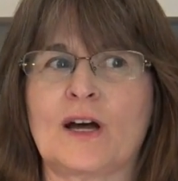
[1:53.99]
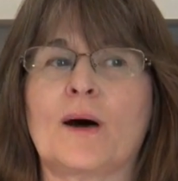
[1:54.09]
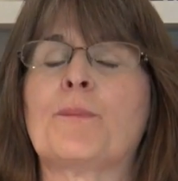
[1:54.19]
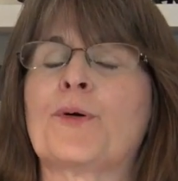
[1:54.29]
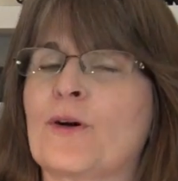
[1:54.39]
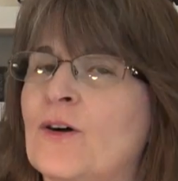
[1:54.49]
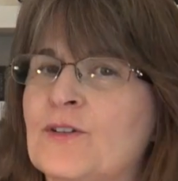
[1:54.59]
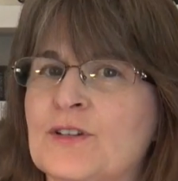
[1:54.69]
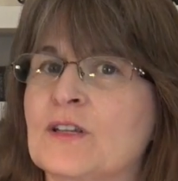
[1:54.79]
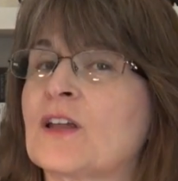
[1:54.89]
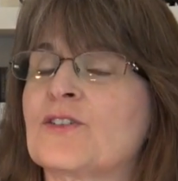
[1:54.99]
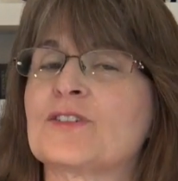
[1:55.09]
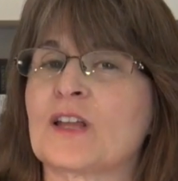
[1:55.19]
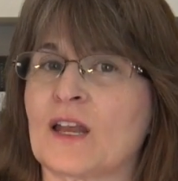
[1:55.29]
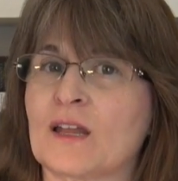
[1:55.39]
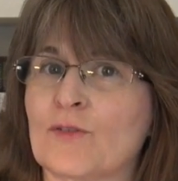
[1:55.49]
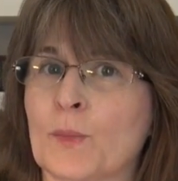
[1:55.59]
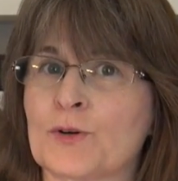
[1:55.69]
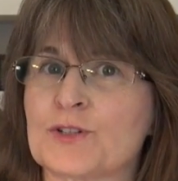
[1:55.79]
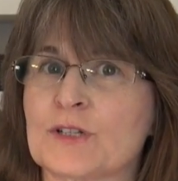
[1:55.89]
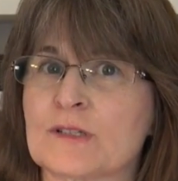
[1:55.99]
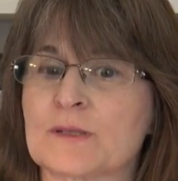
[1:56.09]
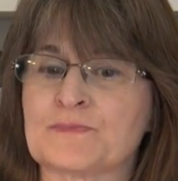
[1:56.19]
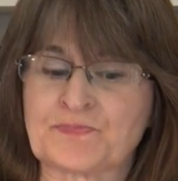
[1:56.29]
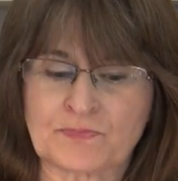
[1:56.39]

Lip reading: approach the understanding of emotions.